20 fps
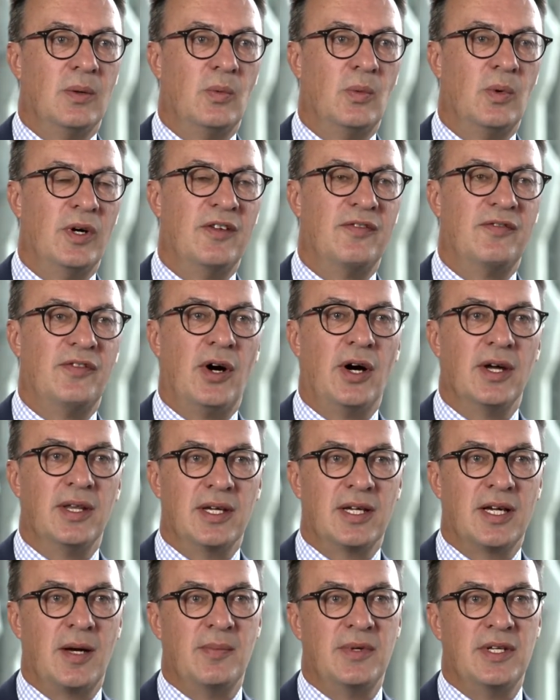We find
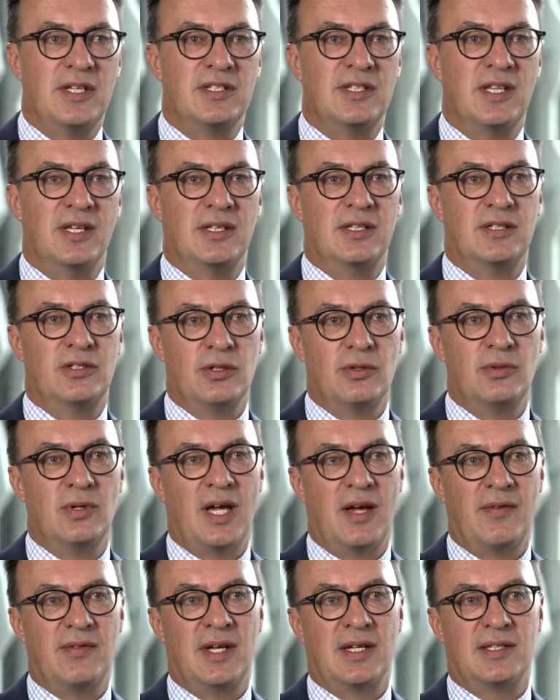that companies that do
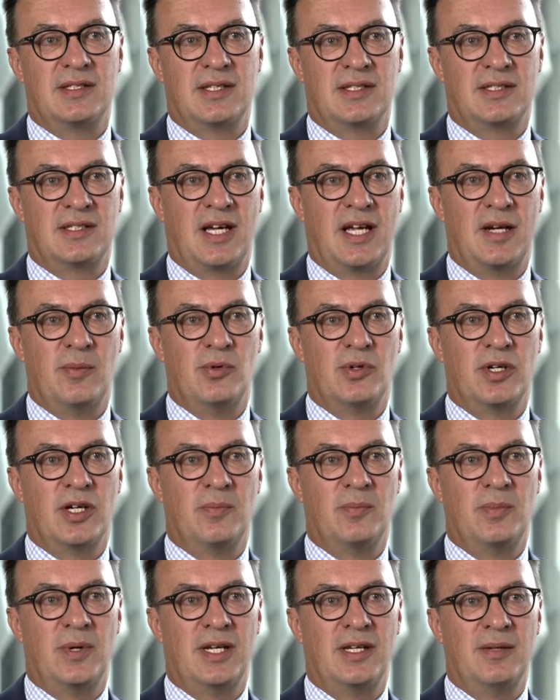have that sustainable
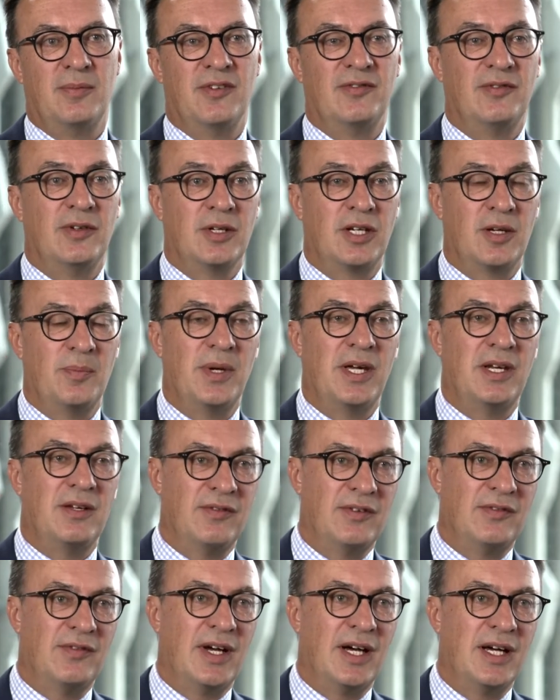competitive
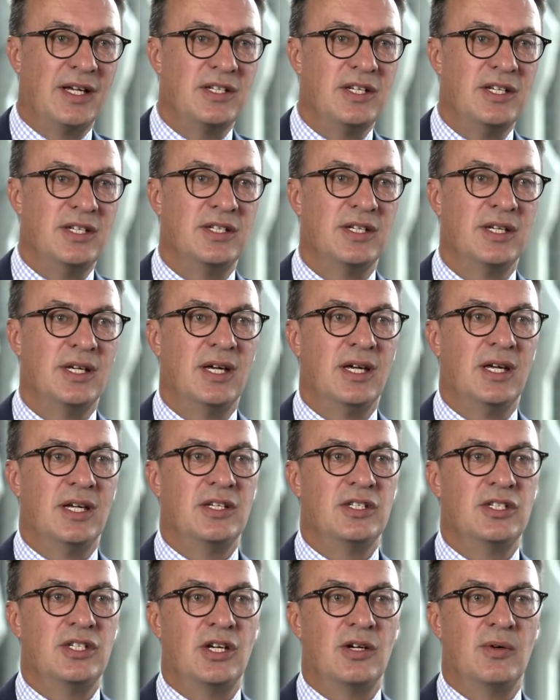advantage
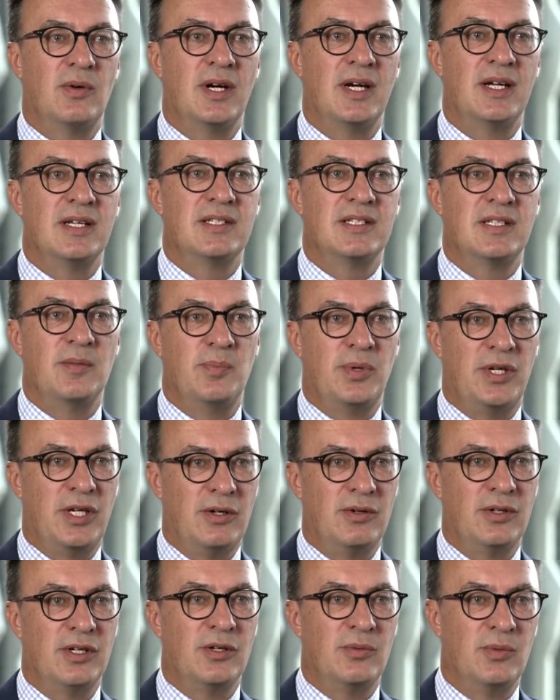generate
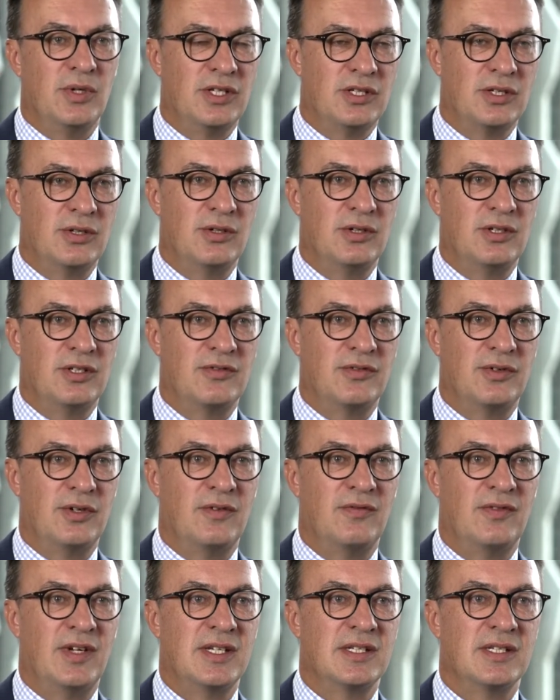superior returns for
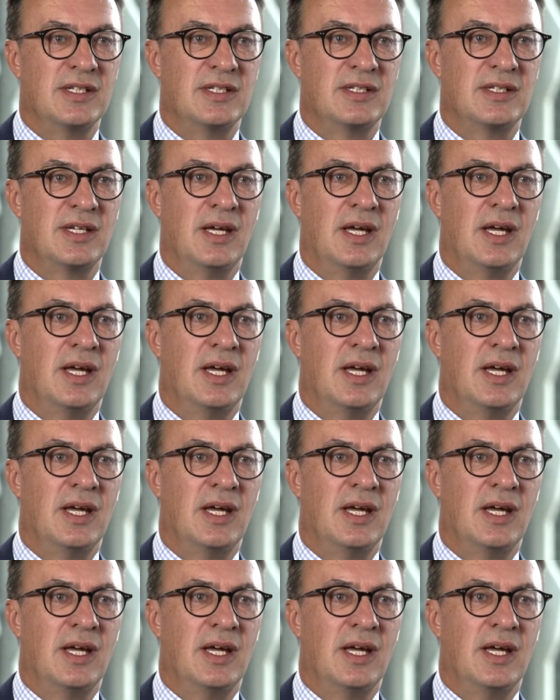investors.